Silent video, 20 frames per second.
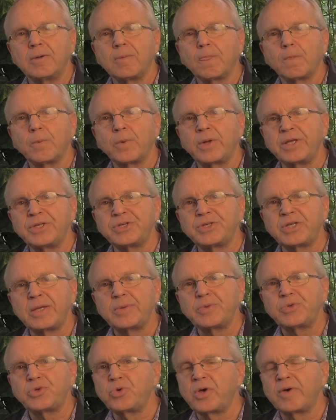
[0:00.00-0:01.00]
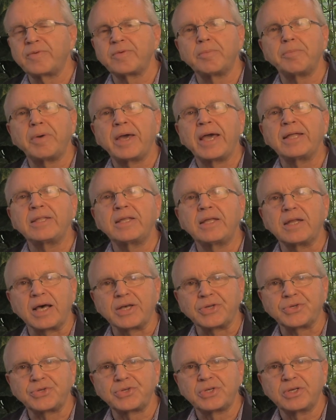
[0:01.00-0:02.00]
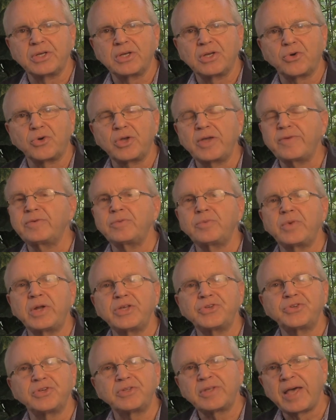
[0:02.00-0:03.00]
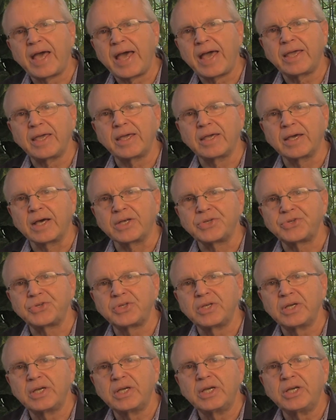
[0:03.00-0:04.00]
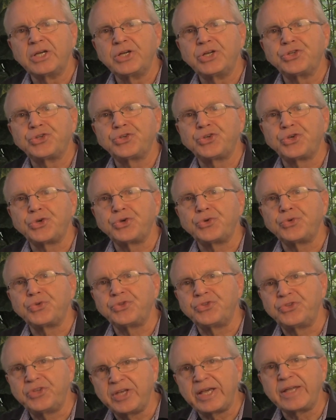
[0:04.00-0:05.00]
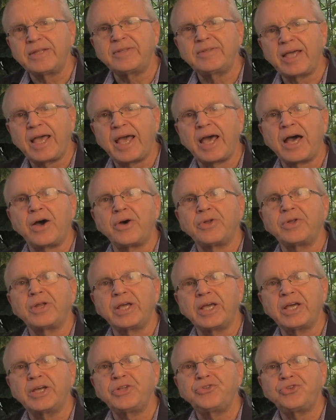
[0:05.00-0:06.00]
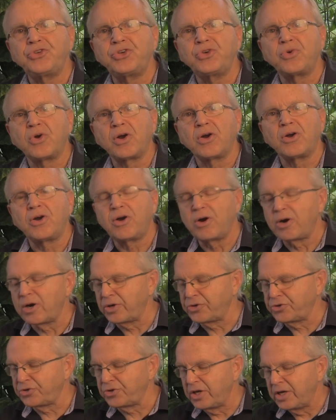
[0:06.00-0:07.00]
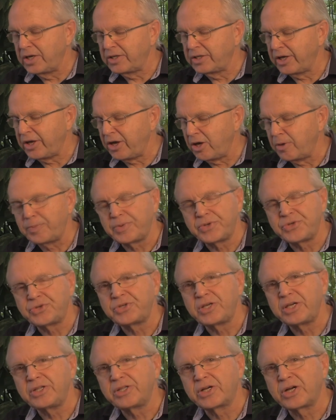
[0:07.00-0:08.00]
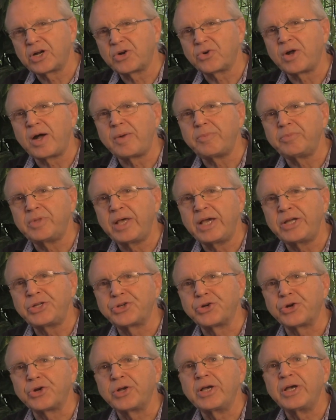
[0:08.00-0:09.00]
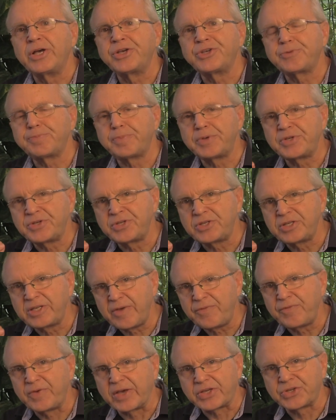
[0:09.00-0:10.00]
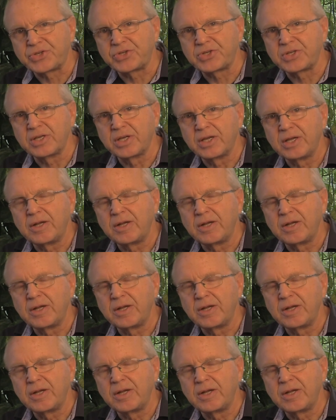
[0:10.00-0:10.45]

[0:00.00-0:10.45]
when he seems to have abandoned us, or even when he's attacking us, to dig down into our hearts to help us see the corrupt nature, specifics